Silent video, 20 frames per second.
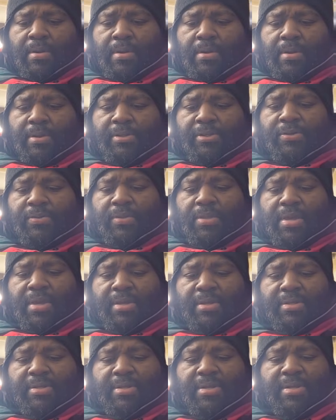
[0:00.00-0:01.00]
two
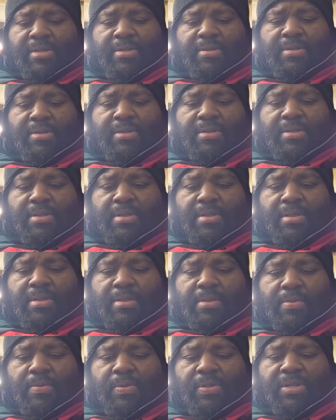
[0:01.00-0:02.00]
things that
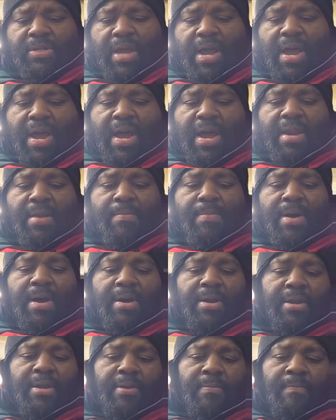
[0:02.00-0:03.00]
was odd
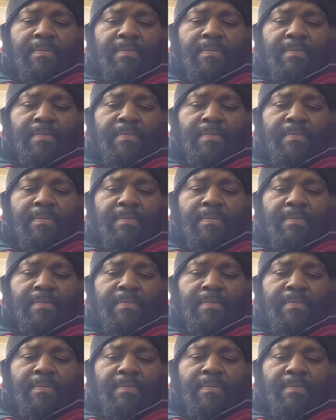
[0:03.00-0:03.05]
about it.